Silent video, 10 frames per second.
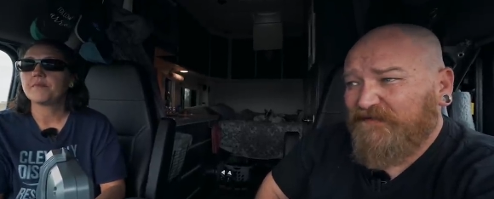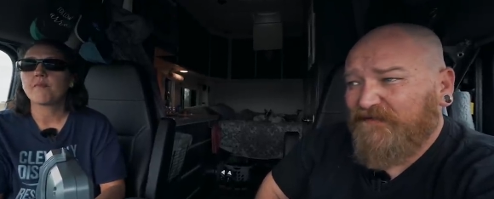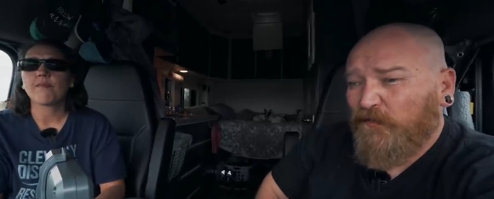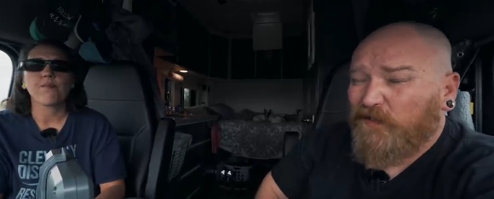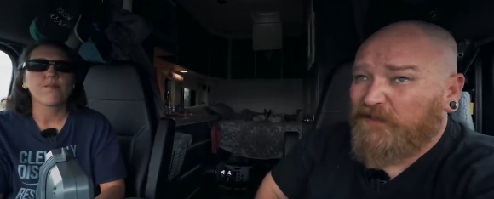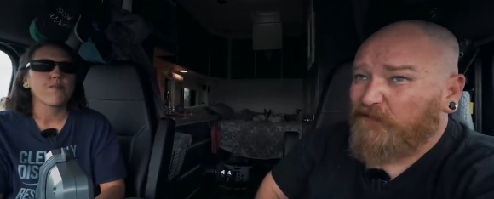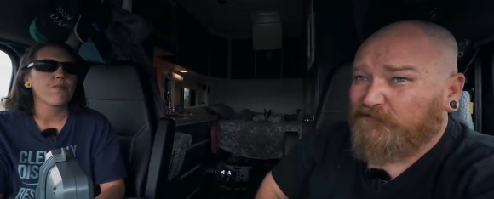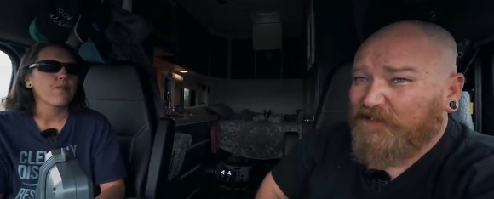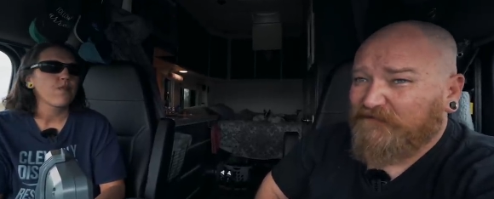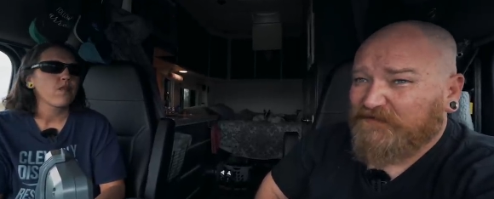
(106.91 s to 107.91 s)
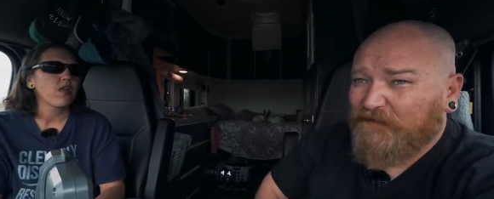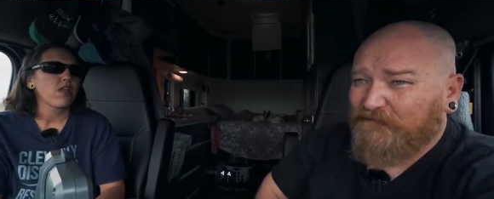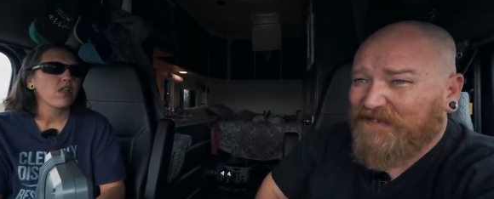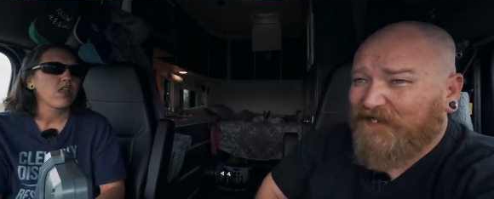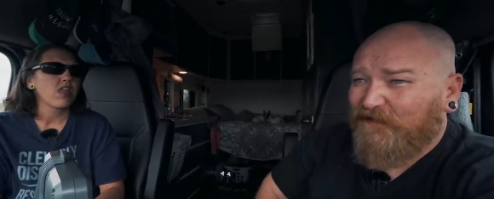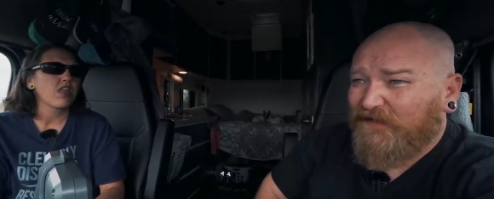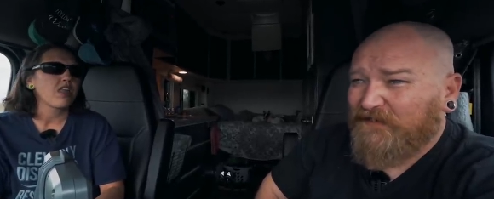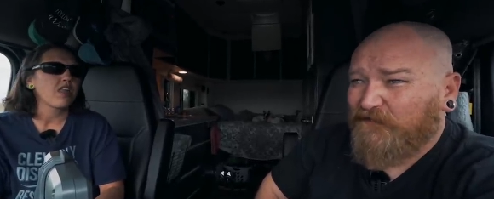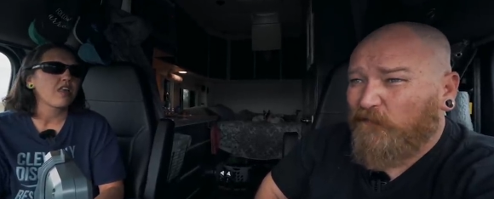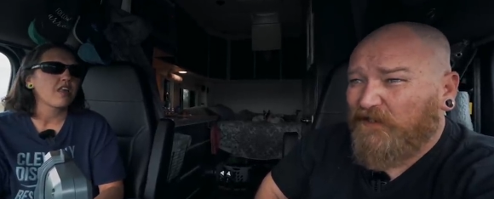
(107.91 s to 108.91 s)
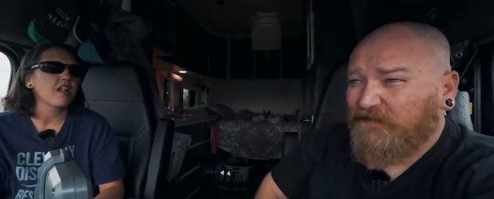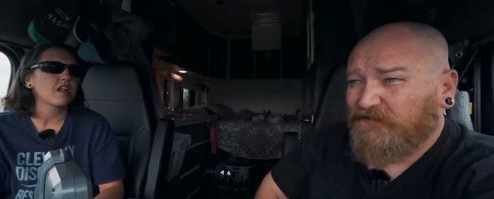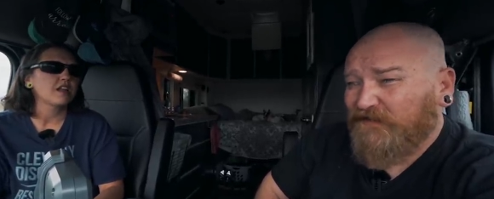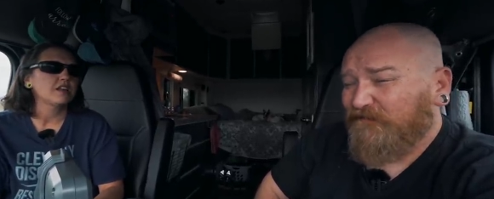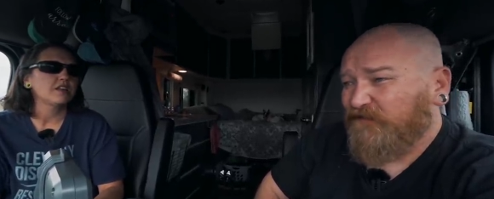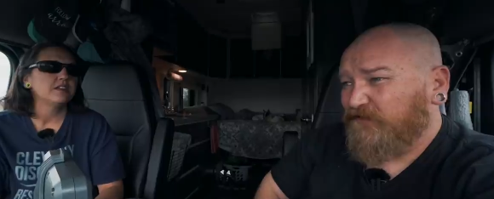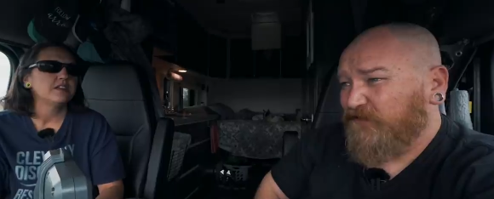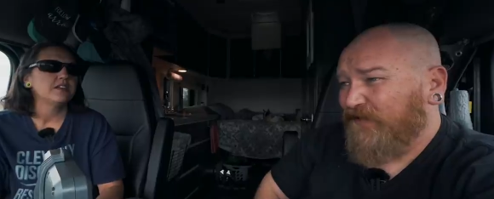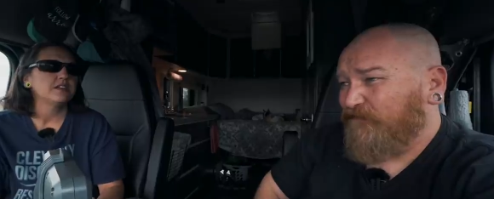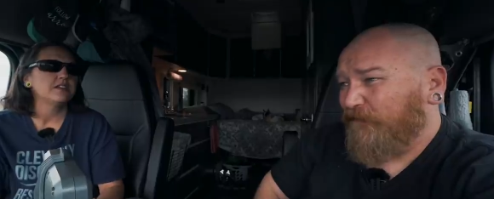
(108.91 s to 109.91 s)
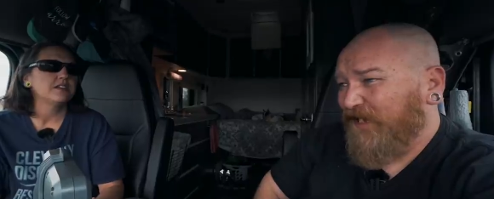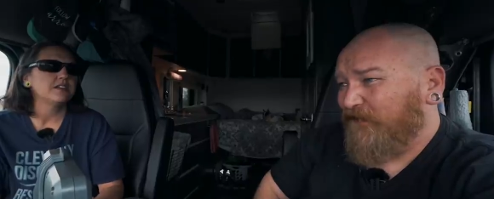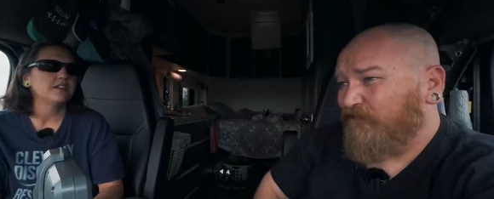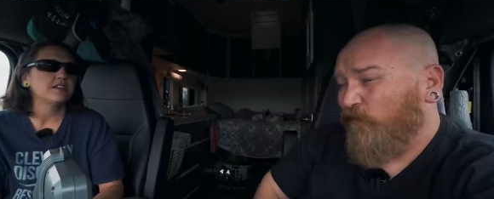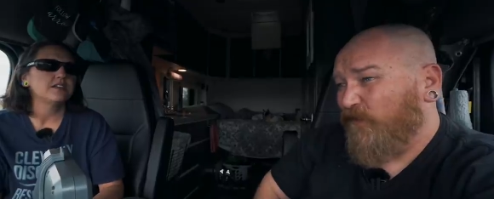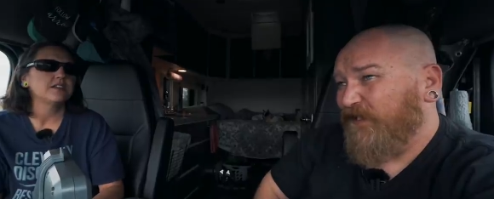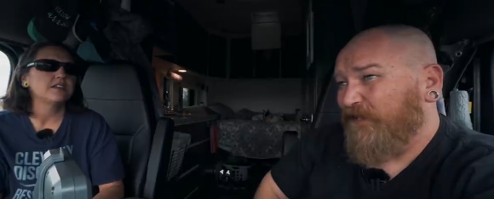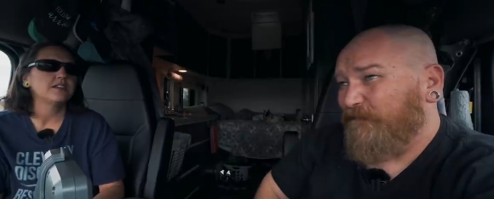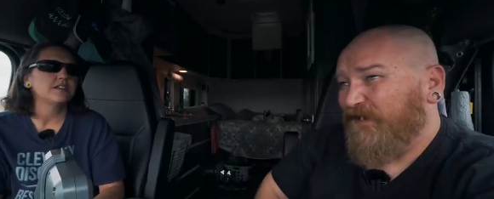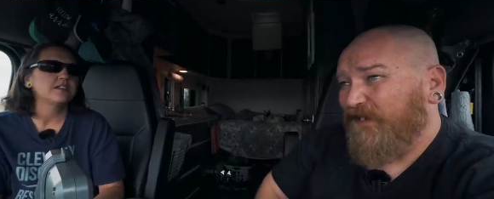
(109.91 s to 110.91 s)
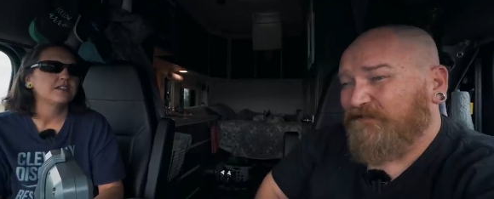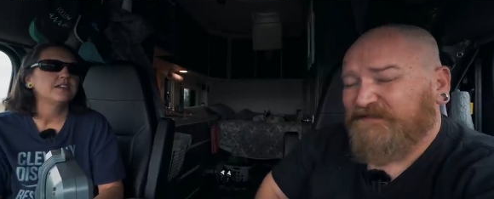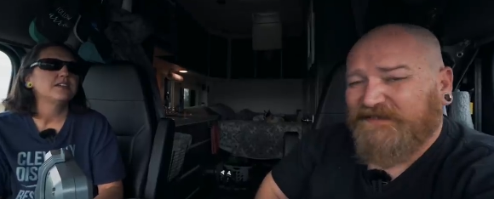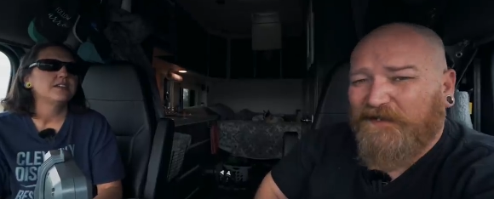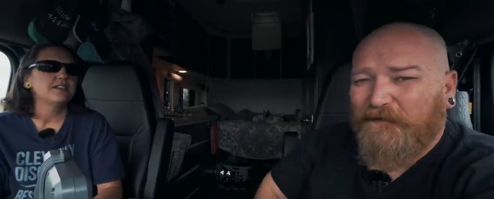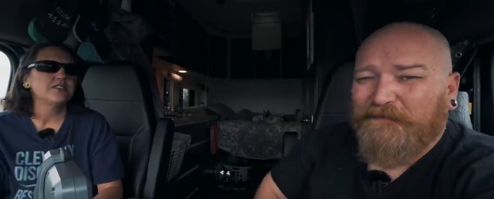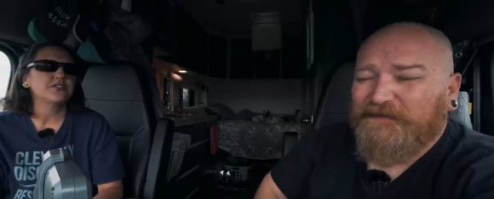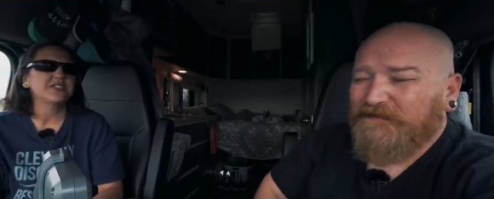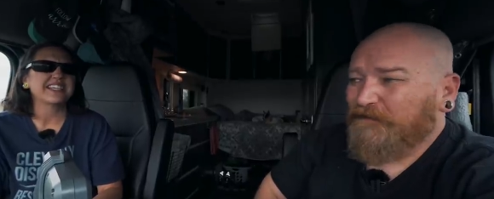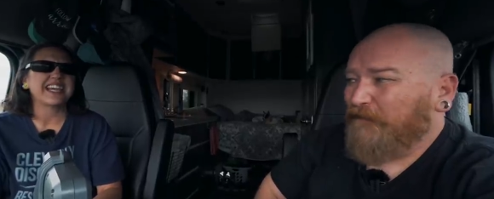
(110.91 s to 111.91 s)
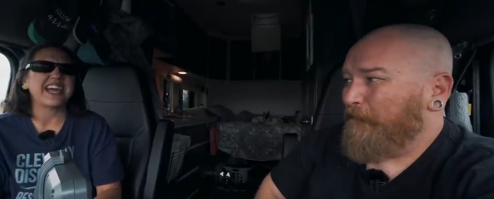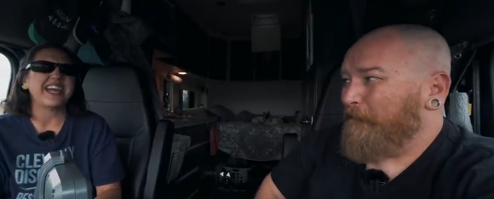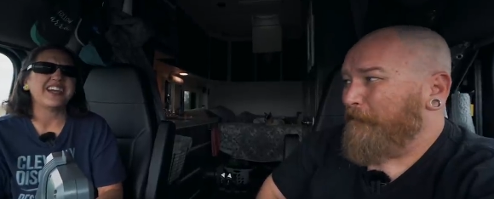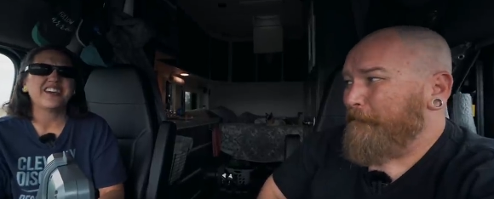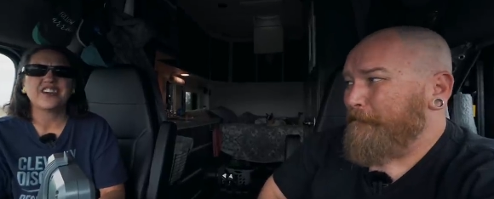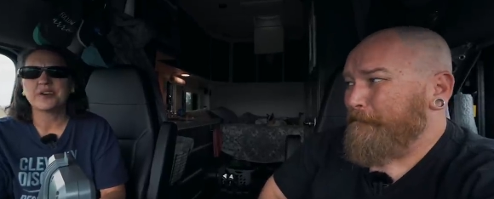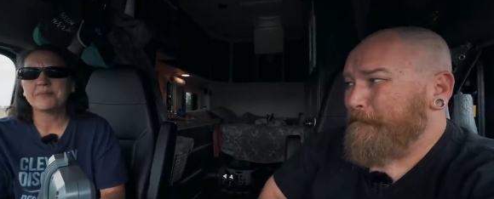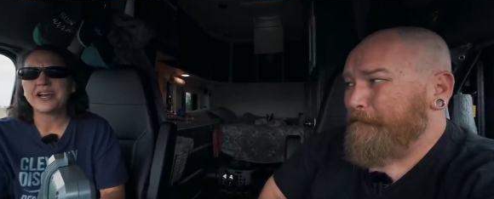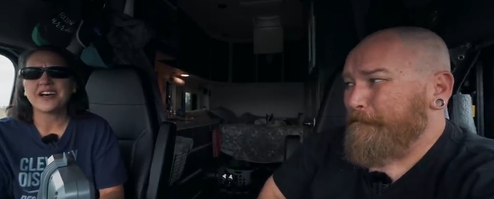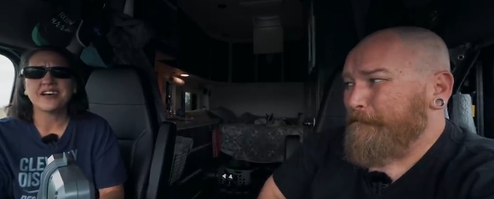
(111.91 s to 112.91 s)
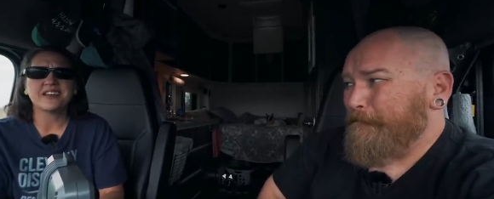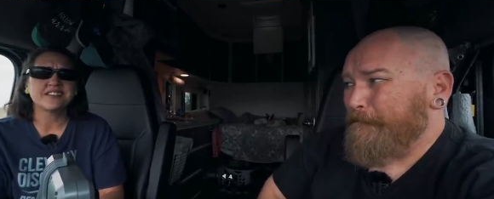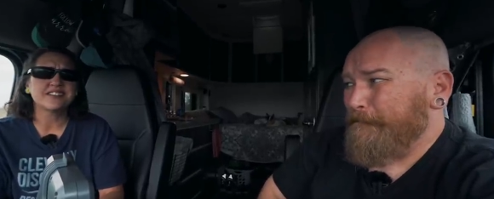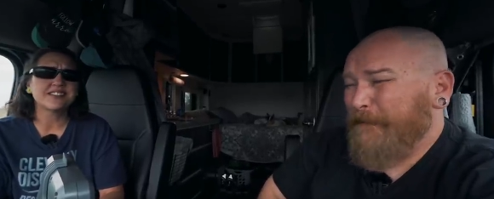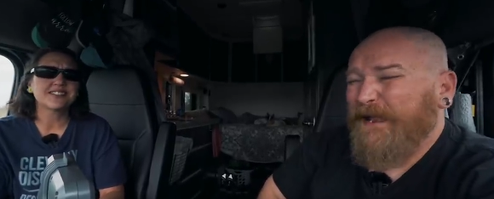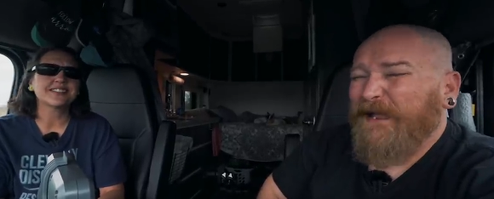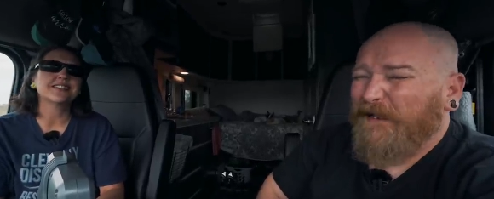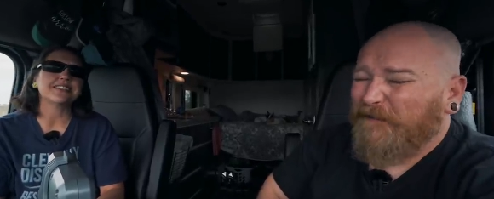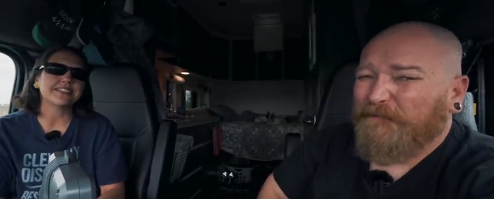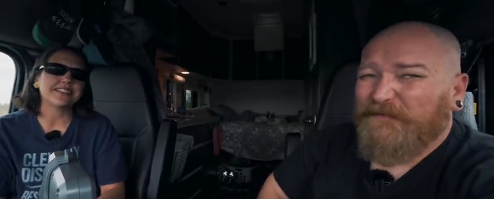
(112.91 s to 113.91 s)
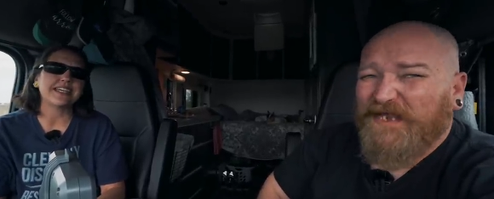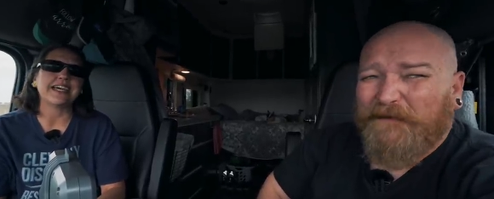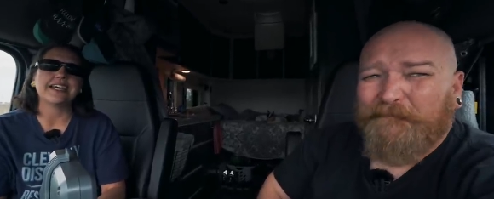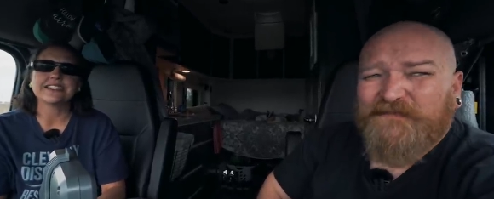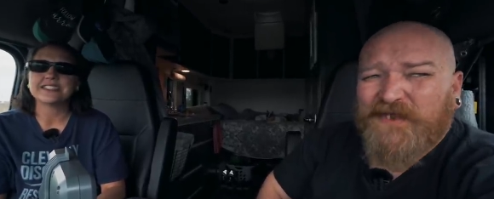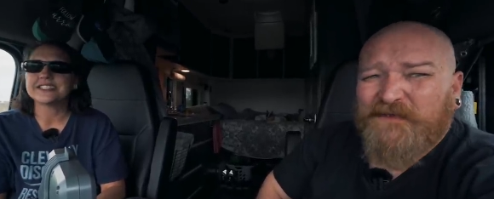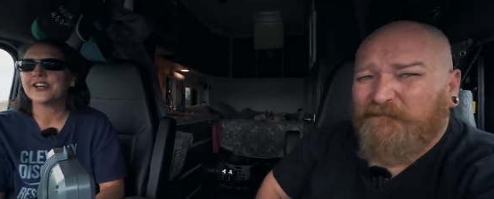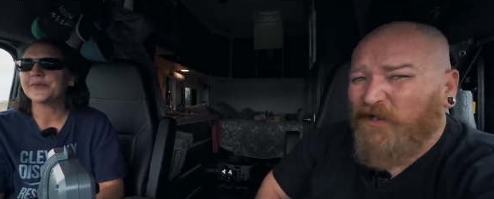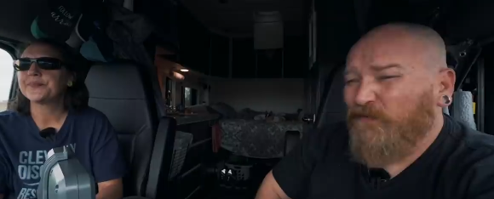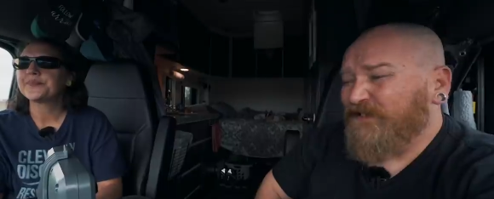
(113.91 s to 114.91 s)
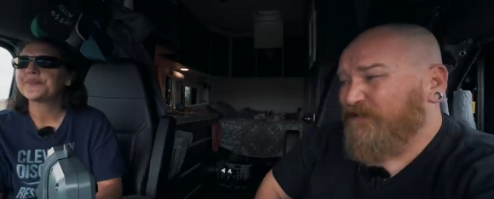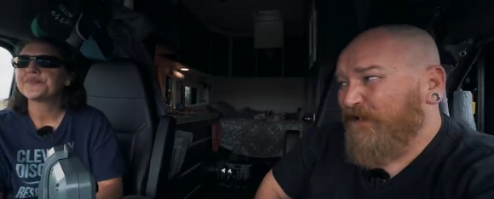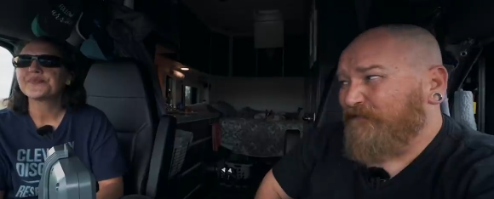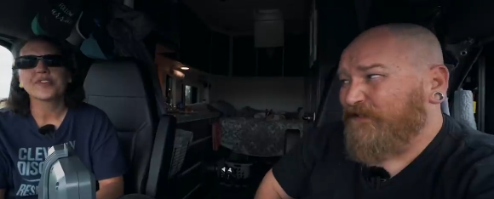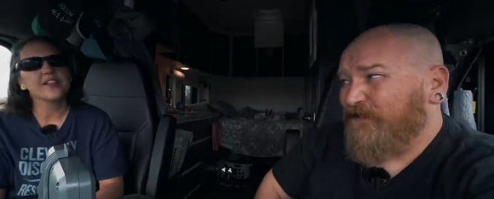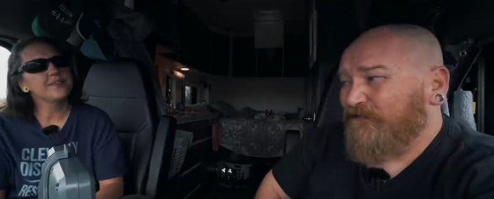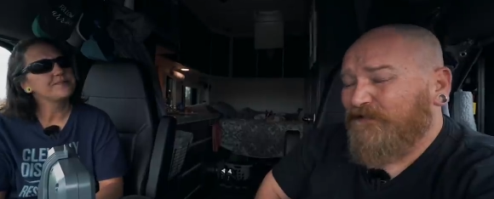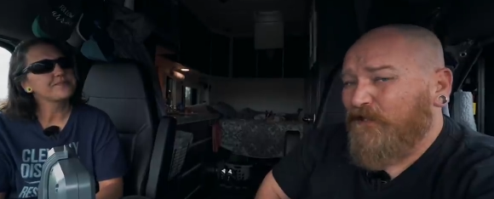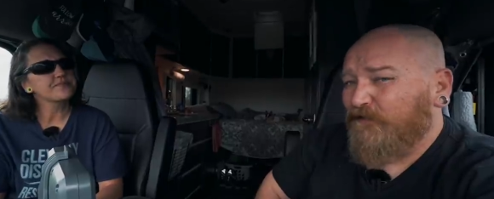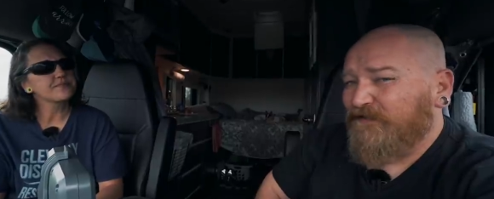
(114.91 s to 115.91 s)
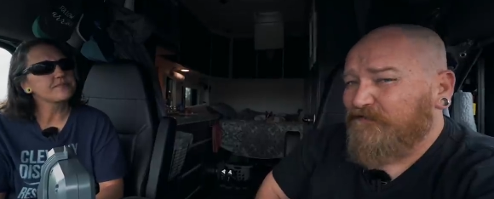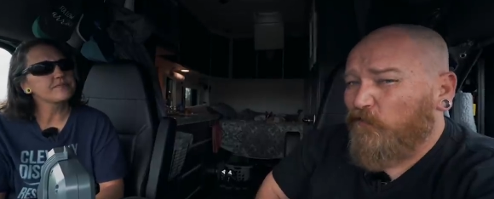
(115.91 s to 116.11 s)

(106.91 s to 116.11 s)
Speaker 1: there weren't no drivers up there and you're wanting a driver to drive from california up there so which
Speaker 2: was like 800 miles yeah
Speaker 1: yeah, yeah so. but we do have another load in the